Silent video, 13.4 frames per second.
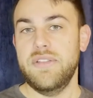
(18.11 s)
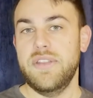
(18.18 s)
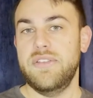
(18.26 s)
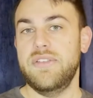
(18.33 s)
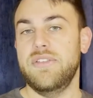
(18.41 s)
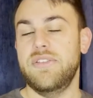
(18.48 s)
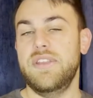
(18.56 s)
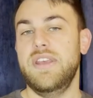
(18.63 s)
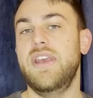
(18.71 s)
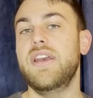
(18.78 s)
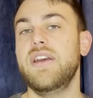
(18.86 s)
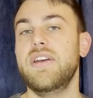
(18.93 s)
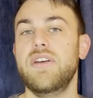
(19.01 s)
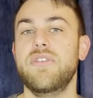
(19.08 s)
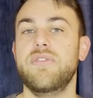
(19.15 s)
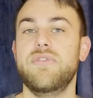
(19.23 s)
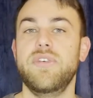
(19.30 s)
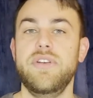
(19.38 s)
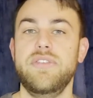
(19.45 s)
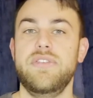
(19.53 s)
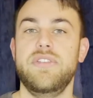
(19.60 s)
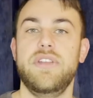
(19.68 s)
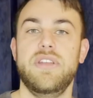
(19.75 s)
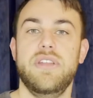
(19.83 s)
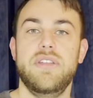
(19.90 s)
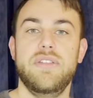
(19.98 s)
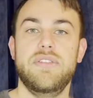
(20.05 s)
This is the first
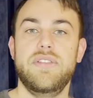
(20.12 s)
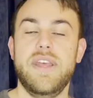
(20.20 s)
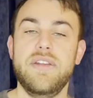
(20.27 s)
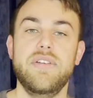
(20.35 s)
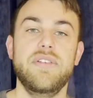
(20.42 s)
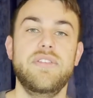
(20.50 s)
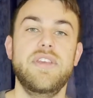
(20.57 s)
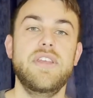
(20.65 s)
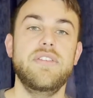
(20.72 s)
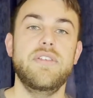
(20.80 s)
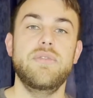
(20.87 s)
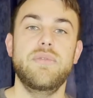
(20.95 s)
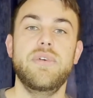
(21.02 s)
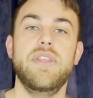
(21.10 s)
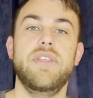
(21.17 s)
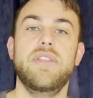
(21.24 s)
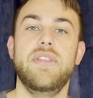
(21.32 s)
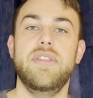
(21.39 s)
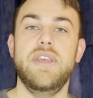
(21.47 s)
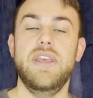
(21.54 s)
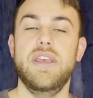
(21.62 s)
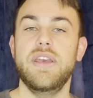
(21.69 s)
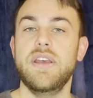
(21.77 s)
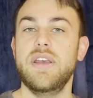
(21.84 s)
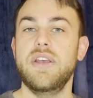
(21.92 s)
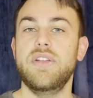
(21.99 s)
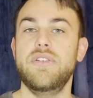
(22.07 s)
Standard season with the
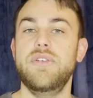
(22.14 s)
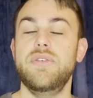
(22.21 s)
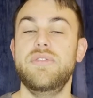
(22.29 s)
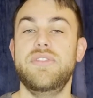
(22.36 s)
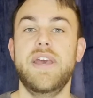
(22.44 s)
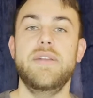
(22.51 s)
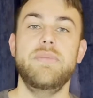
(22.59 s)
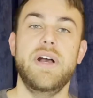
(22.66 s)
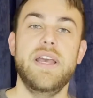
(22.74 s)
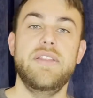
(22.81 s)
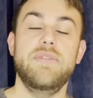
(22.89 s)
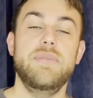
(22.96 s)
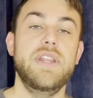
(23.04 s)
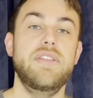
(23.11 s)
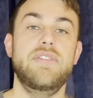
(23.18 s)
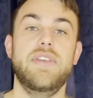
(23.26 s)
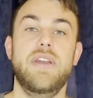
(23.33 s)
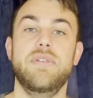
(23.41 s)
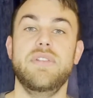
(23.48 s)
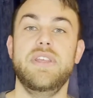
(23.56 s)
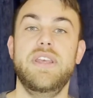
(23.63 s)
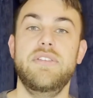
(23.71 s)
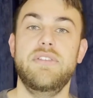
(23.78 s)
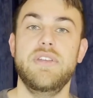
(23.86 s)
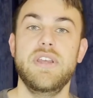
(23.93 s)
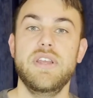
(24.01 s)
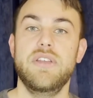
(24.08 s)
new Deadmines mini set release.